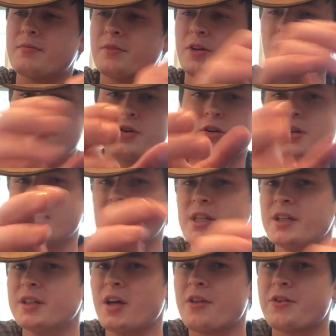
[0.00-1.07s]
you're going to need
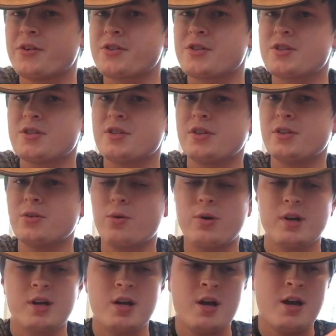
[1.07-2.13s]
another
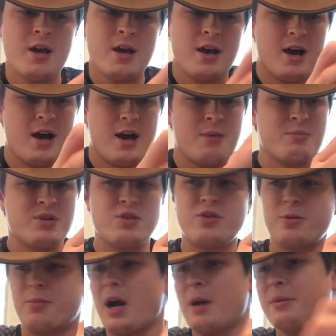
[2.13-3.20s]
siddur, but you
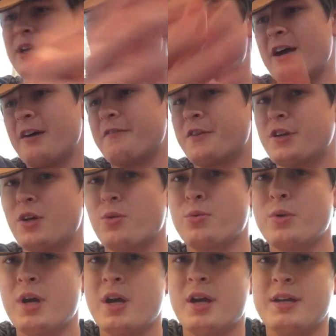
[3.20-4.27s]
could probably have
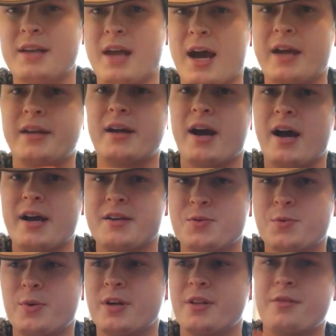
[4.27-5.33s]
9 guys
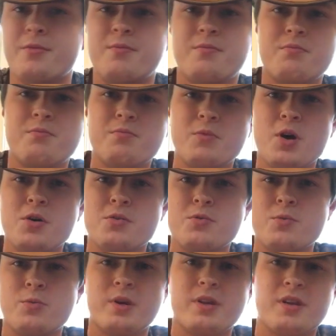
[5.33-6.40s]
with
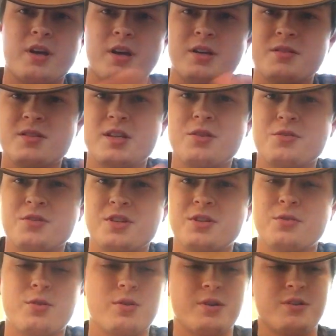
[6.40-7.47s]
a single
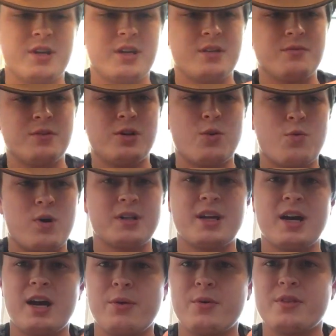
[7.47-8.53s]
siddur, and then 1
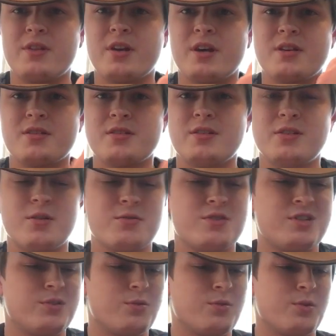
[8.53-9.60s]
guy with the
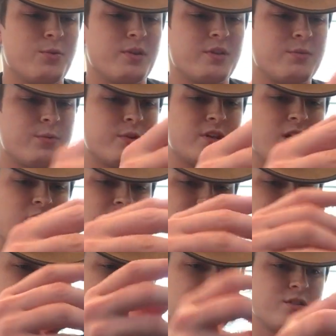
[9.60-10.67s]
siddur with
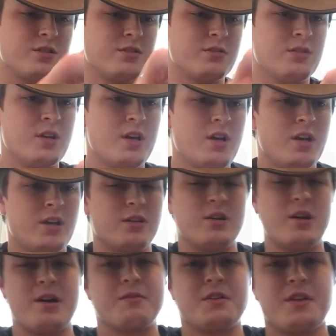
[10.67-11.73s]
kaddish and
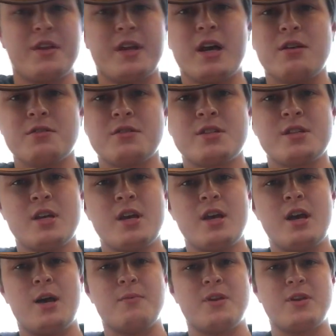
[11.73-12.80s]
everything else
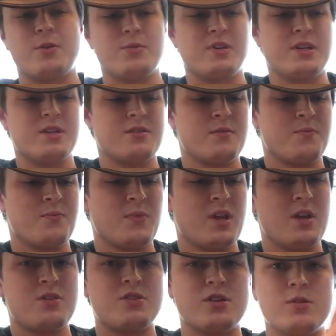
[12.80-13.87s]
that you would need.
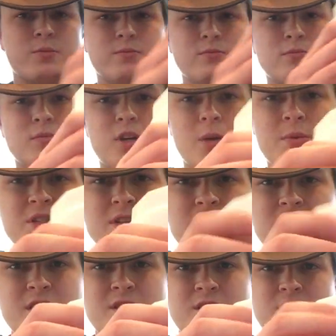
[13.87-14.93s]
So coming to
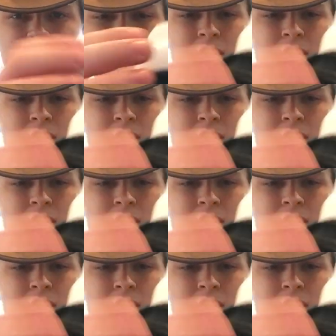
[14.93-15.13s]
this,